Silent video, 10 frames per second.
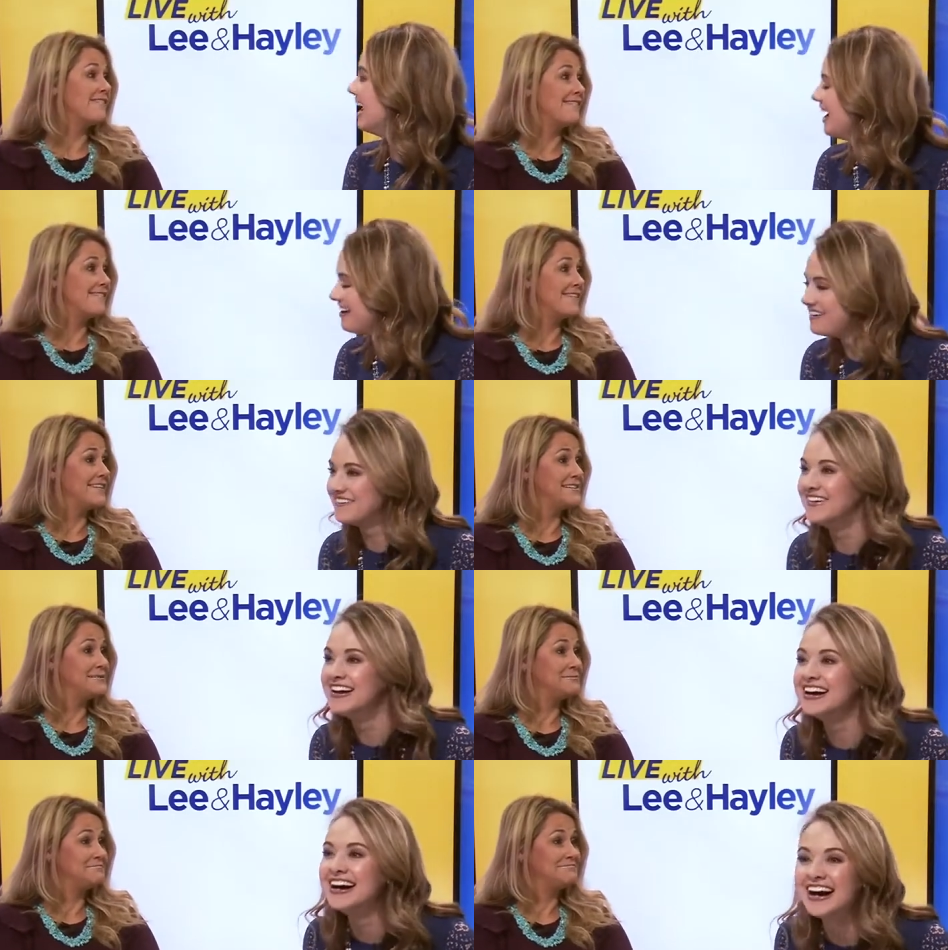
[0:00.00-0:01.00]
Speaker 1: No.
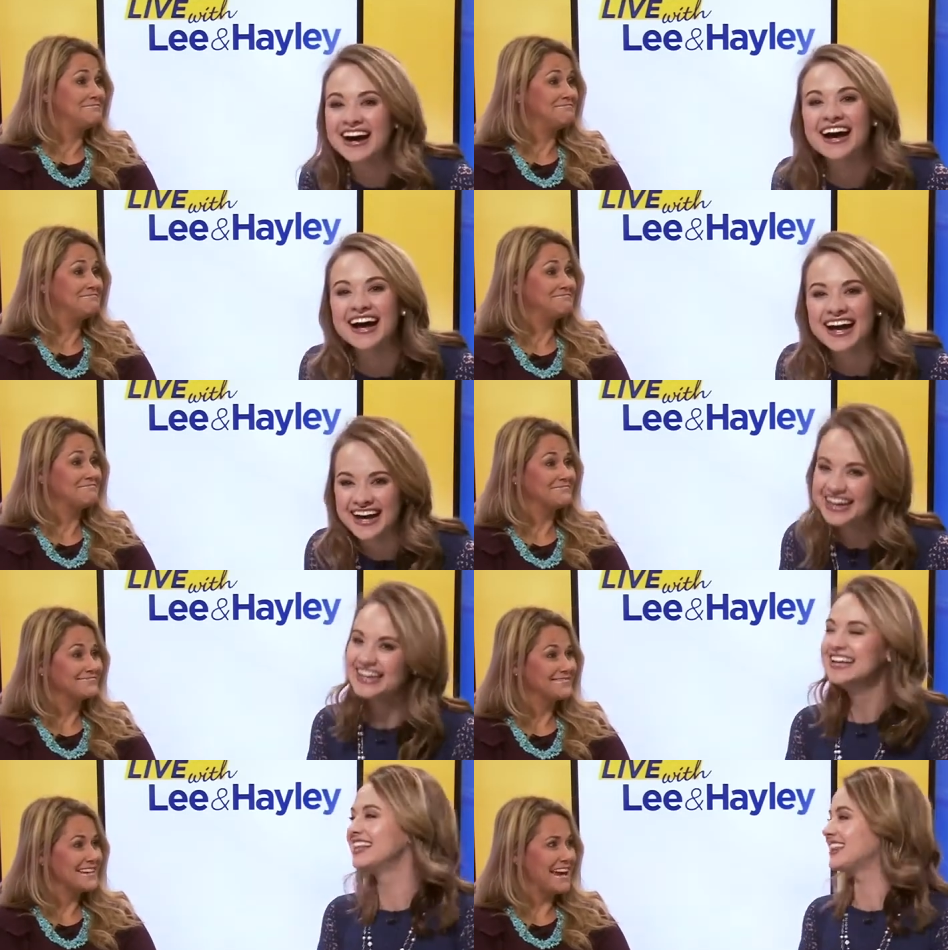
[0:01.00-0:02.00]

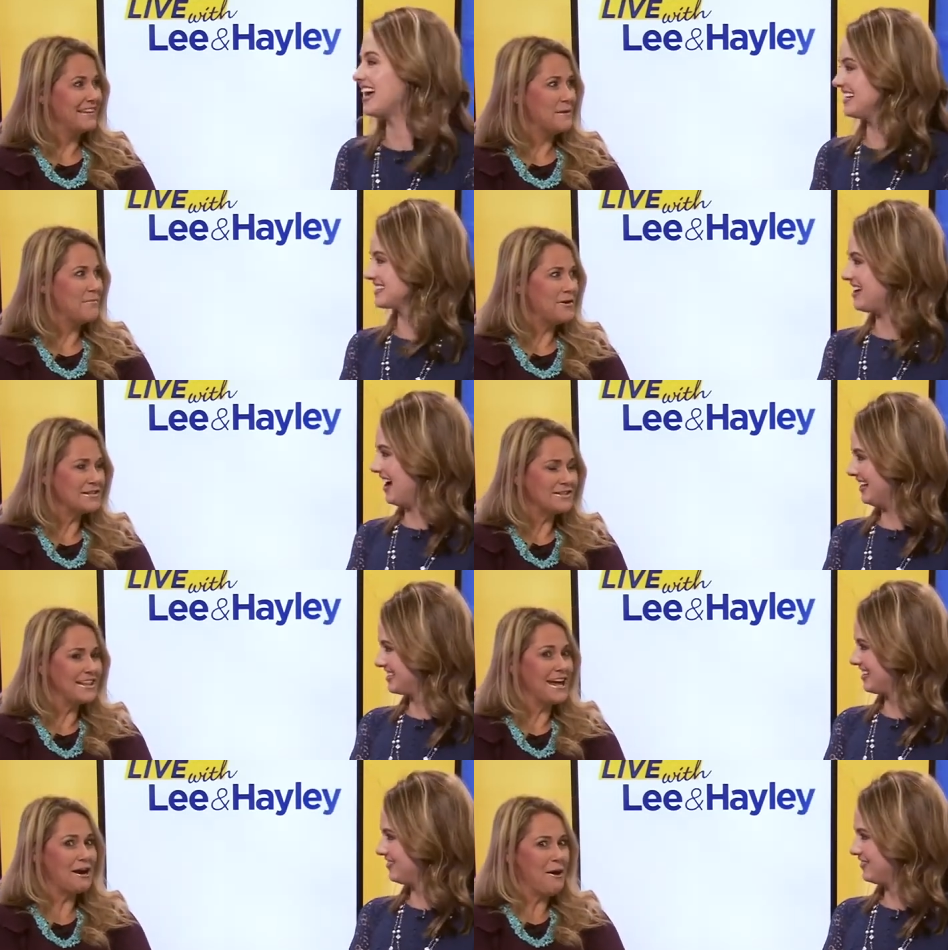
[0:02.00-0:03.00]
and the boys awesome. are
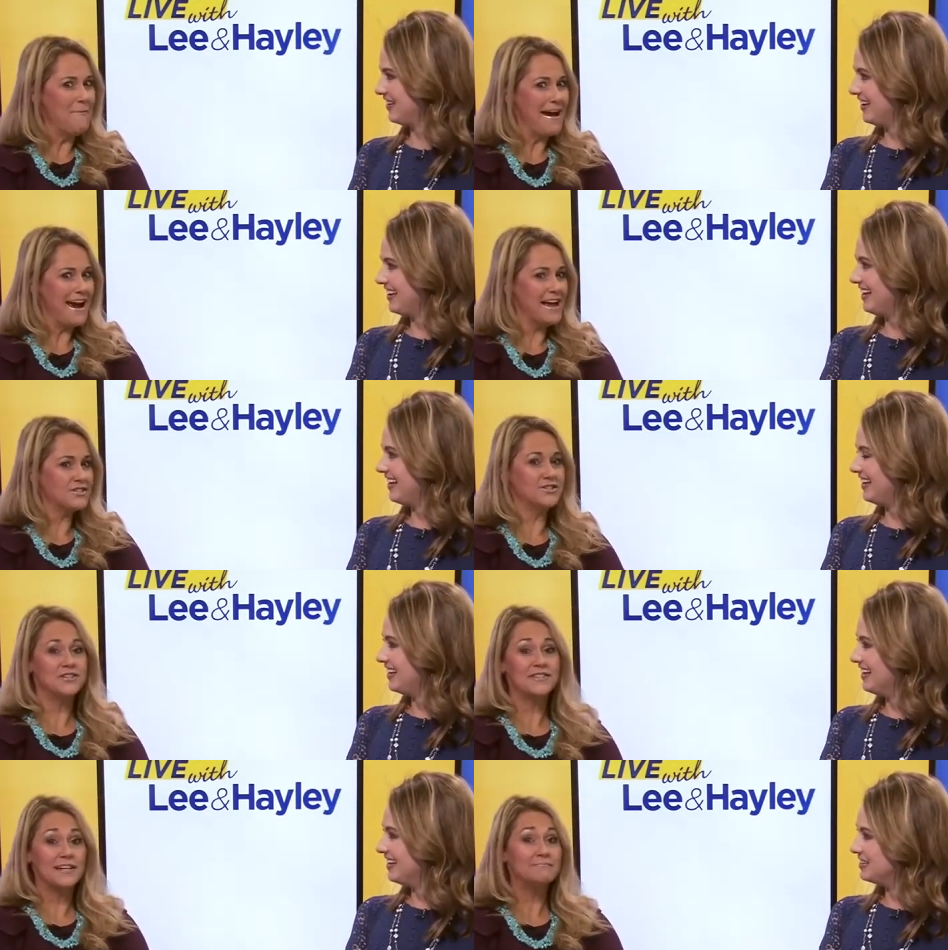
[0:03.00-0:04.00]
like, oh my gosh. And
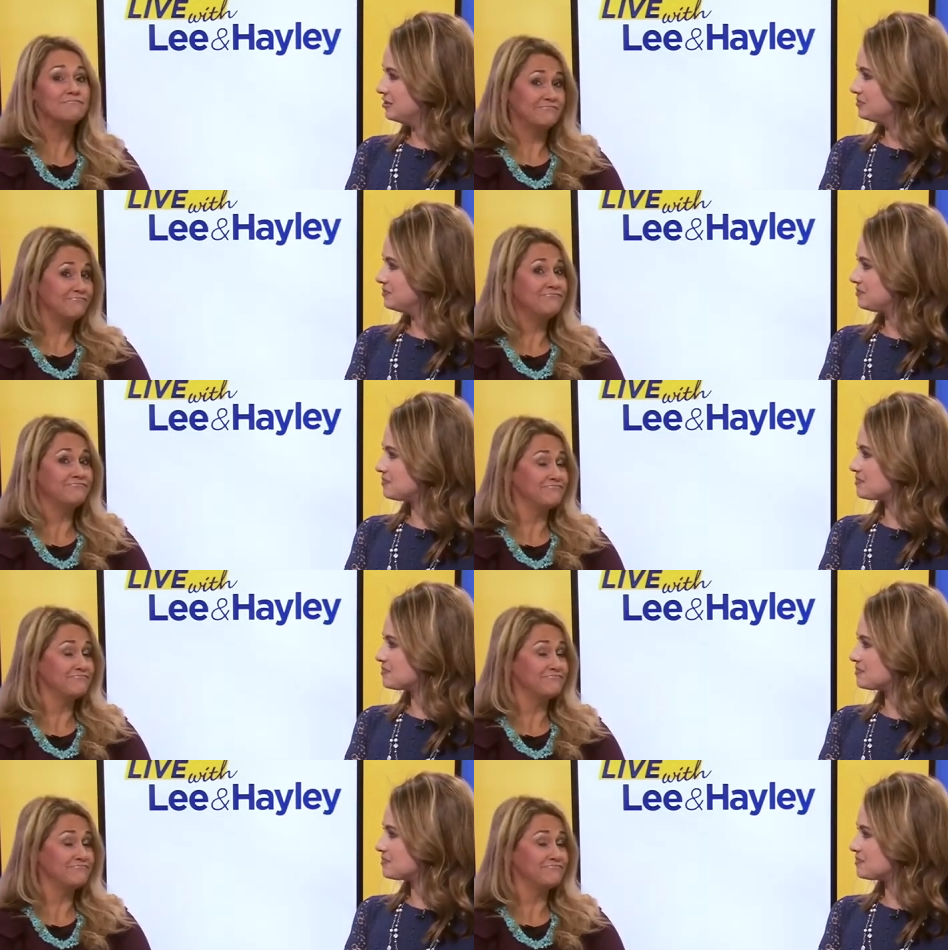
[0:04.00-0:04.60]
she's like, mm-hmm.